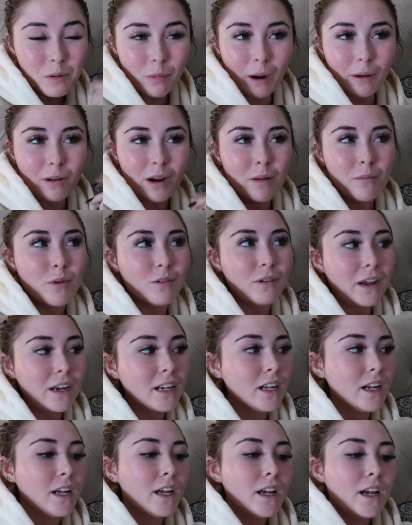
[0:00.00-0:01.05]
right when I'm moving,
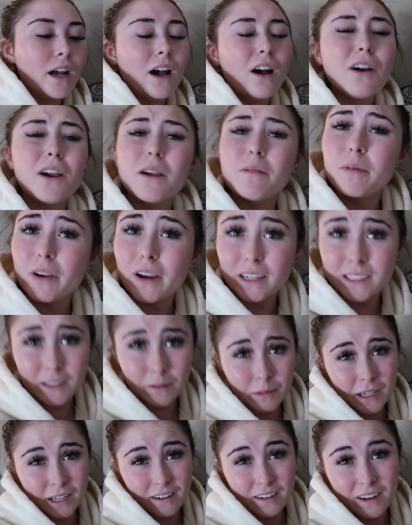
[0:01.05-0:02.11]
I'll keep you guys
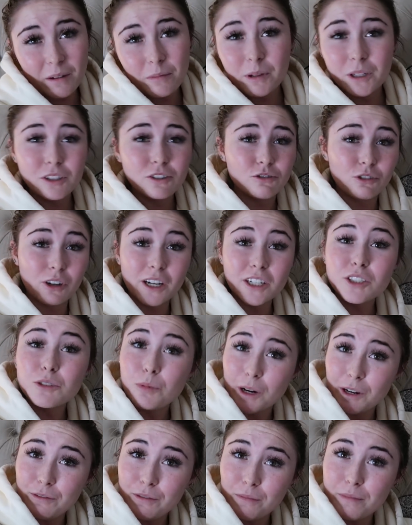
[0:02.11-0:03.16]
updated. I'm really stressed.
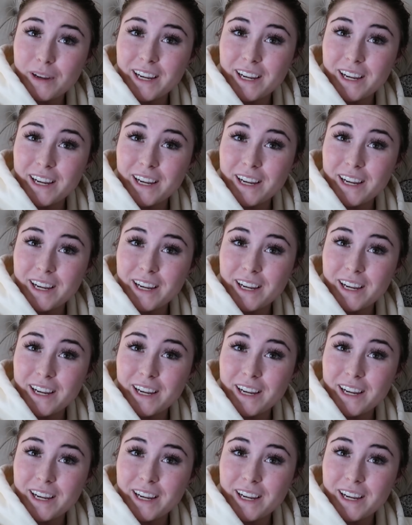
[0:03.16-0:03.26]
Pray for